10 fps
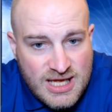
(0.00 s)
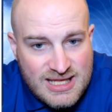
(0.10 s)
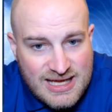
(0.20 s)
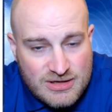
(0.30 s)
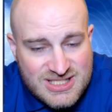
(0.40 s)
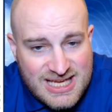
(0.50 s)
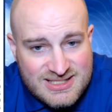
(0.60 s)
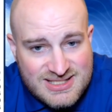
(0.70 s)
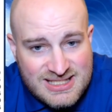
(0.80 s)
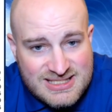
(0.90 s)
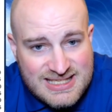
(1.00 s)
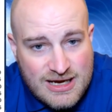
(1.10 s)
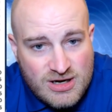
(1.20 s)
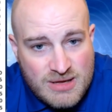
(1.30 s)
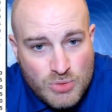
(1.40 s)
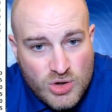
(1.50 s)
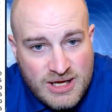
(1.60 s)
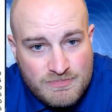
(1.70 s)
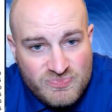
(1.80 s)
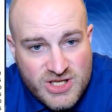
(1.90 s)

That'll take us into Saturday morning.